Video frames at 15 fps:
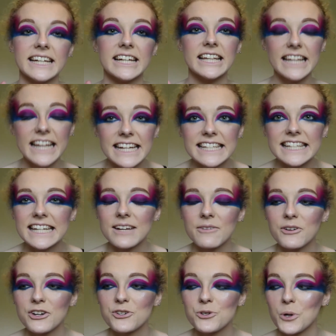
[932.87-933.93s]
And the next thing I'm
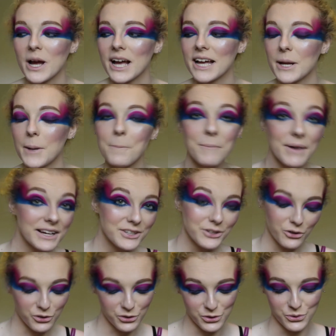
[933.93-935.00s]
going to try might
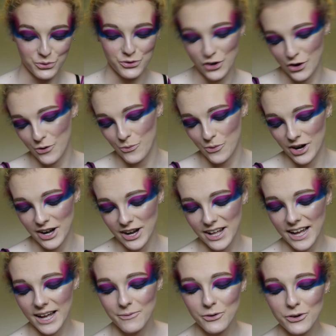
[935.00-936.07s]
also not work.
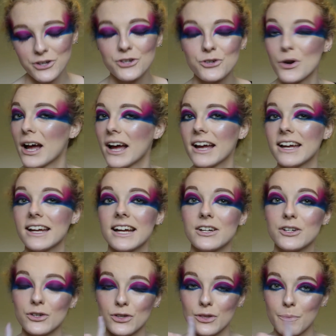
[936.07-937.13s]
I'm going to try and
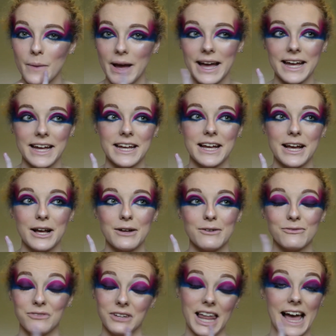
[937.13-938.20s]
do the Bi
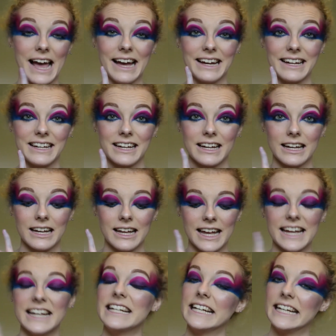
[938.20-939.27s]
Flag
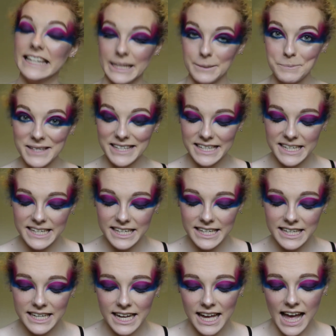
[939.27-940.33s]
in
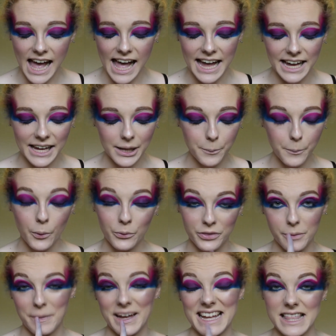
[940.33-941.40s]
lipstick, but with the
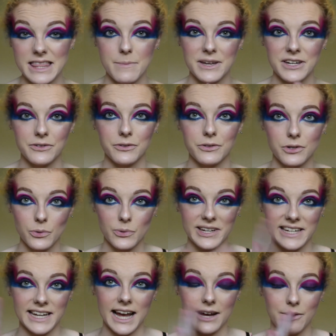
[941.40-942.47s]
pink in the middle
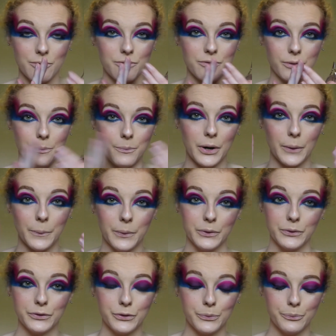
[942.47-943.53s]
going out from purple
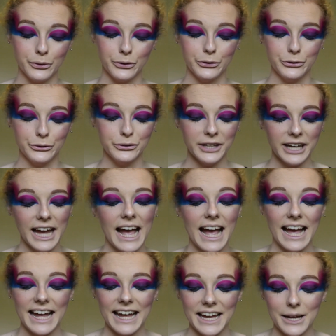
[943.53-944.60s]
to blue.
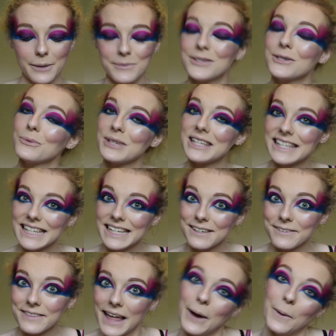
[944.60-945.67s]
So we'll see
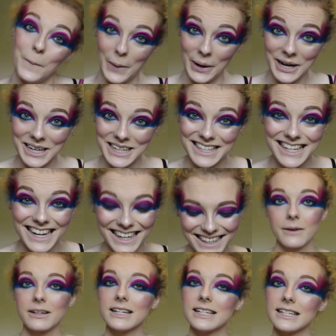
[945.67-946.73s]
if that works. I'm
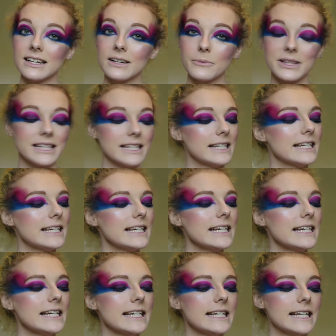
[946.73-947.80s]
going to start with this
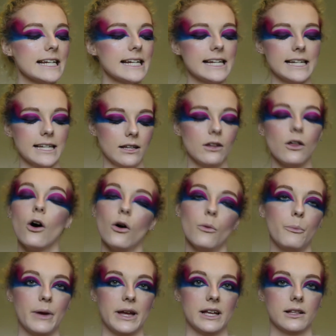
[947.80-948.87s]
teeny little hot
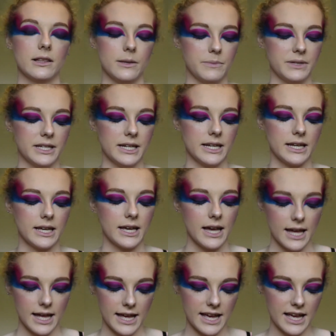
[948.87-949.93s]
pink lipstick.
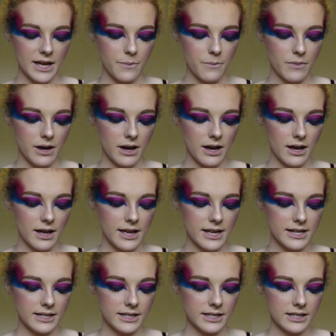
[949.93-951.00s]

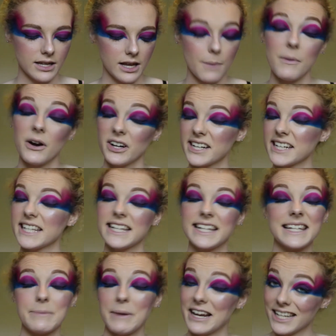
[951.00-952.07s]
It's a Marks &
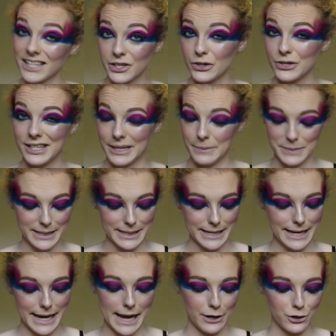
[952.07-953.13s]
Spencer's
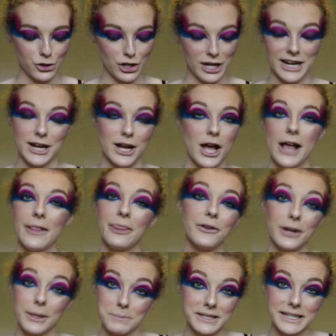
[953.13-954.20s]
lipstick actually. And their
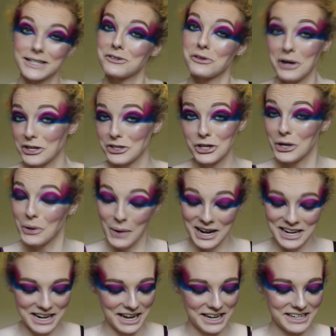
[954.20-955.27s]
lipsticks are actually quite
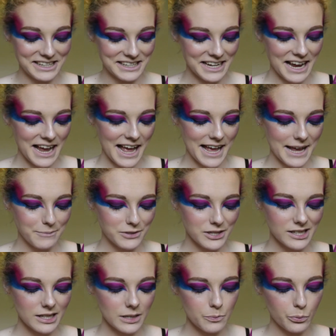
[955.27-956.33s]
nice. So this
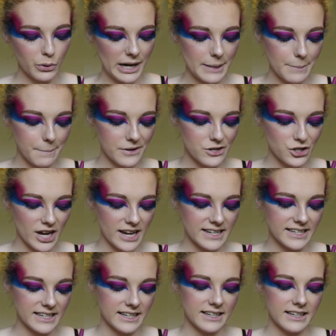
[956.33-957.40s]
is bright
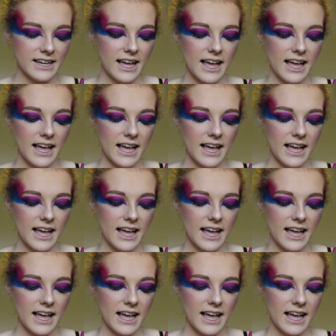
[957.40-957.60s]
magenta.